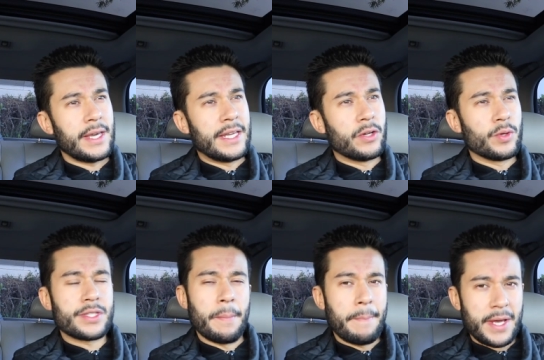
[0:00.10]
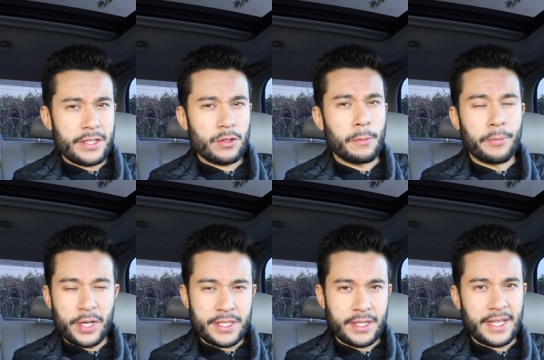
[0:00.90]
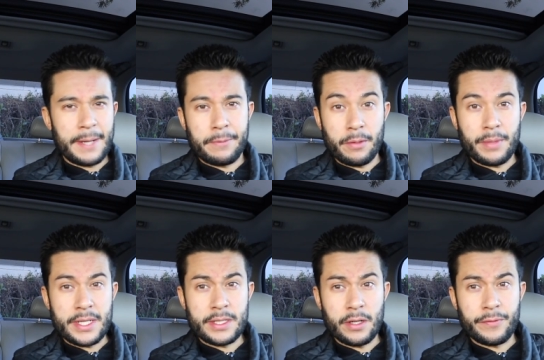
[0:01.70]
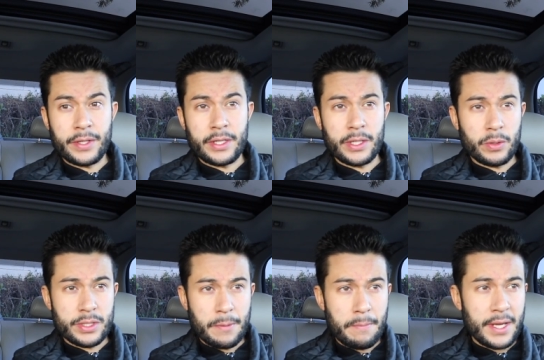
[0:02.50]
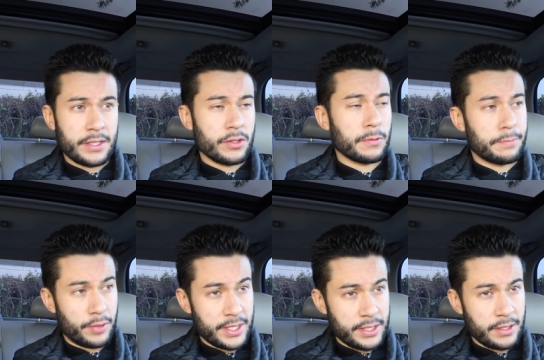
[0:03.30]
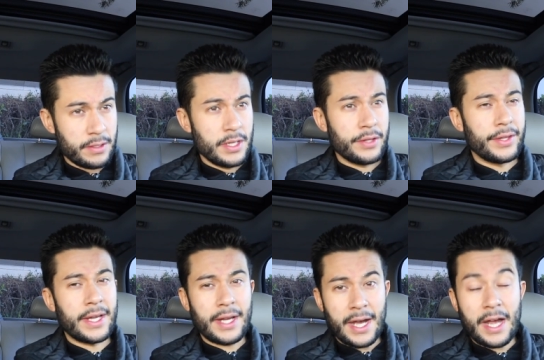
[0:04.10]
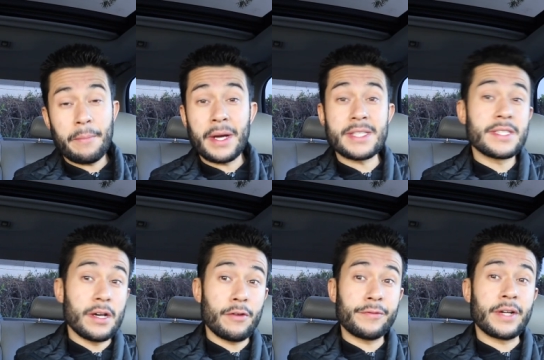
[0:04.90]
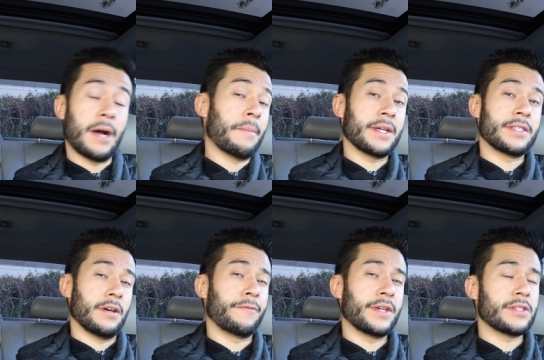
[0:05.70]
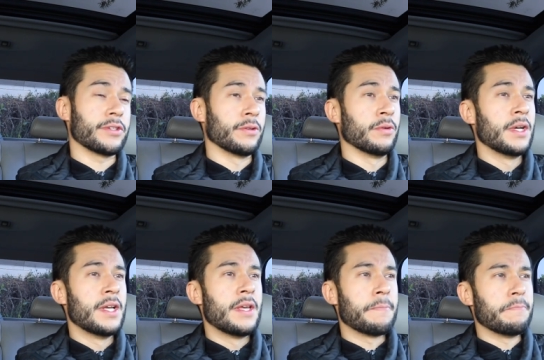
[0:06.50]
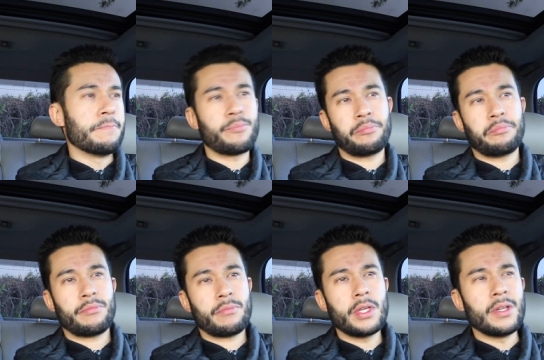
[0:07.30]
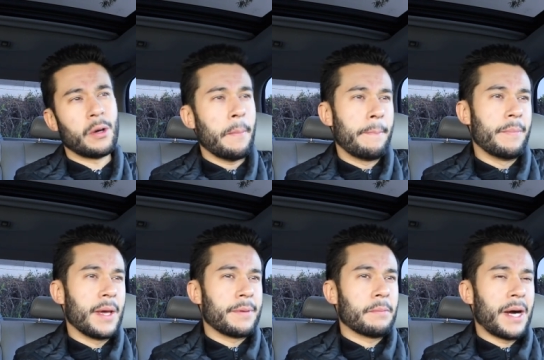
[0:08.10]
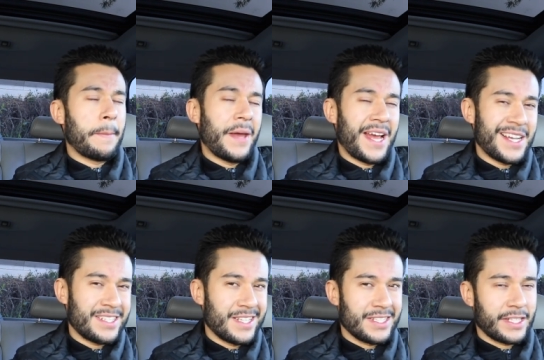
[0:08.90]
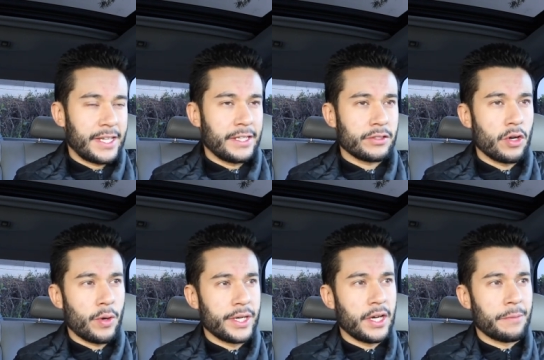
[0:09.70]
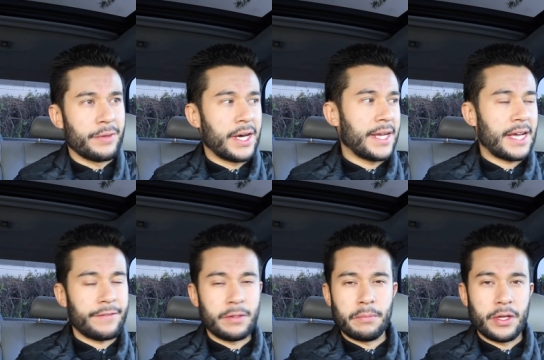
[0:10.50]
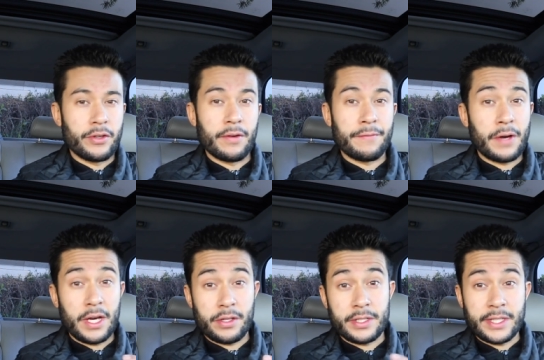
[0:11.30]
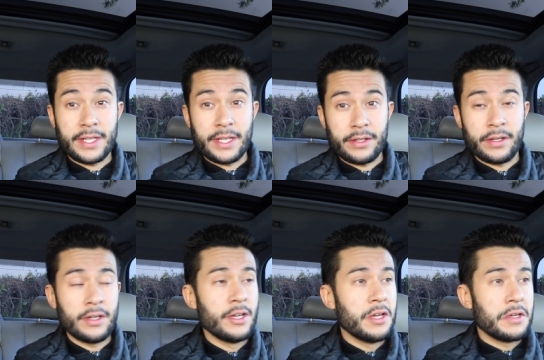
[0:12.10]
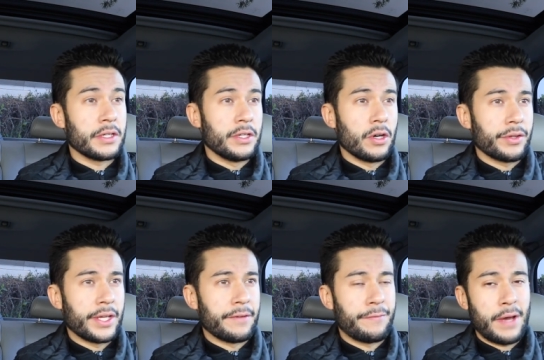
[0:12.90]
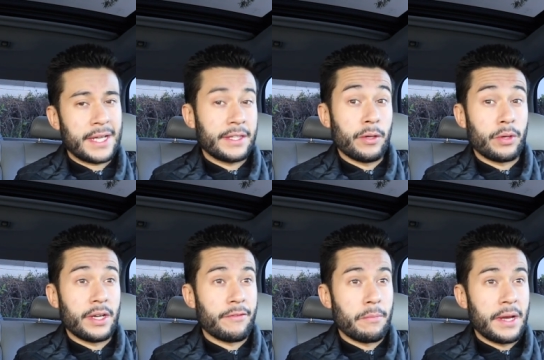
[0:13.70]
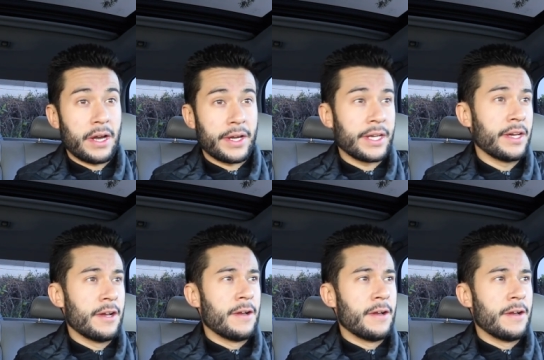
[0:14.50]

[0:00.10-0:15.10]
And it was a mental prison that I put myself in. It was a mental prison that I myself got myself into. You know, maybe my past as a kid growing up, not having mother and father together, you know, that in fact they were never married,